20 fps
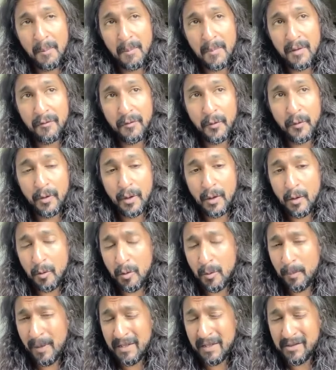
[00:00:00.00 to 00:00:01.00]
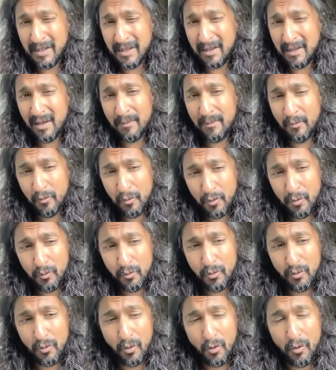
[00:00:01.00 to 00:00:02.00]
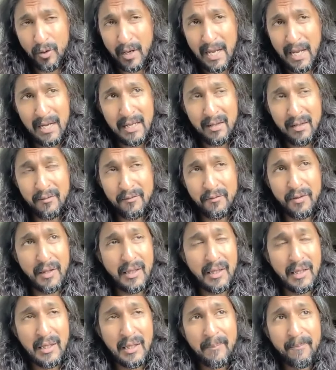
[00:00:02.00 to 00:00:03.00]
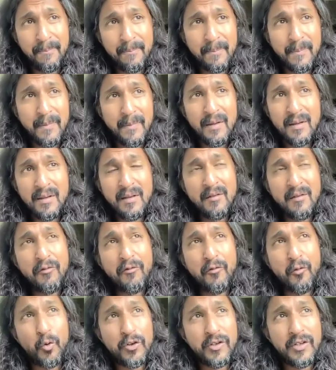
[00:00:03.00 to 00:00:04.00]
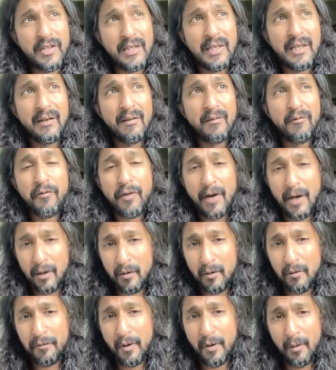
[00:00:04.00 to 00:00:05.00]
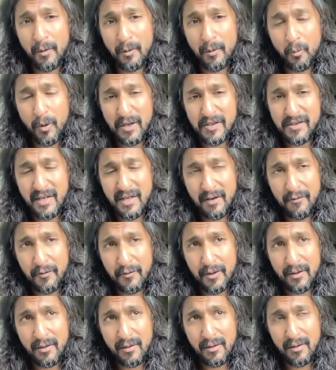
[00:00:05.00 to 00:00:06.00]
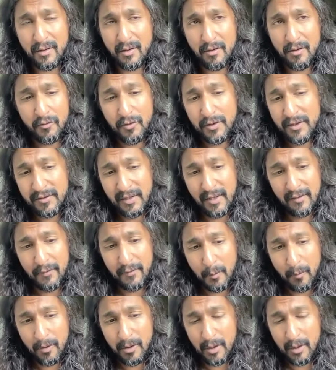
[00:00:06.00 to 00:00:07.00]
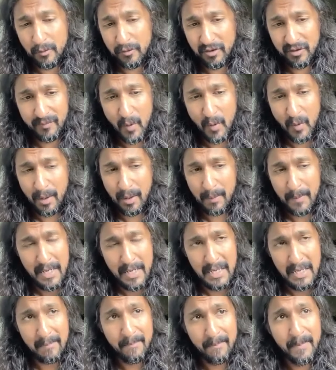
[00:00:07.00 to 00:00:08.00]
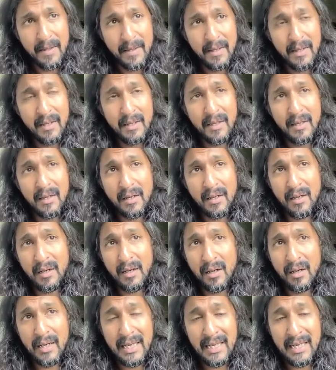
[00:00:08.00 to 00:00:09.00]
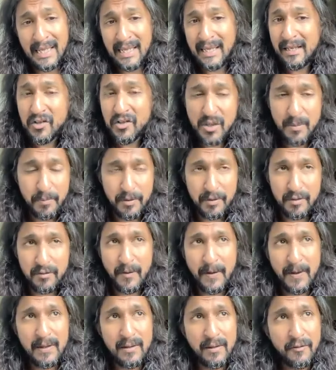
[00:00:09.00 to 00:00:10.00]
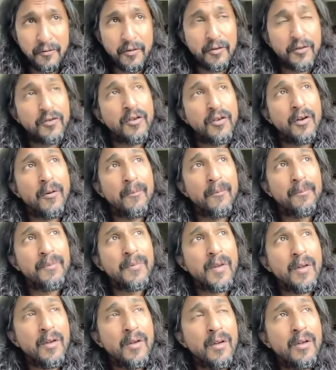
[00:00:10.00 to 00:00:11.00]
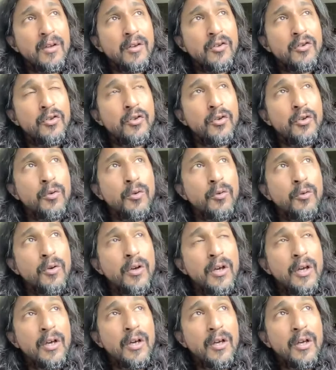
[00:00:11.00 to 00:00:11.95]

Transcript: If you were to go to a place like Cameroon or any of the 14 Francophone West Africa countries, everyone uses mobile money. In Egypt, it's very different. So in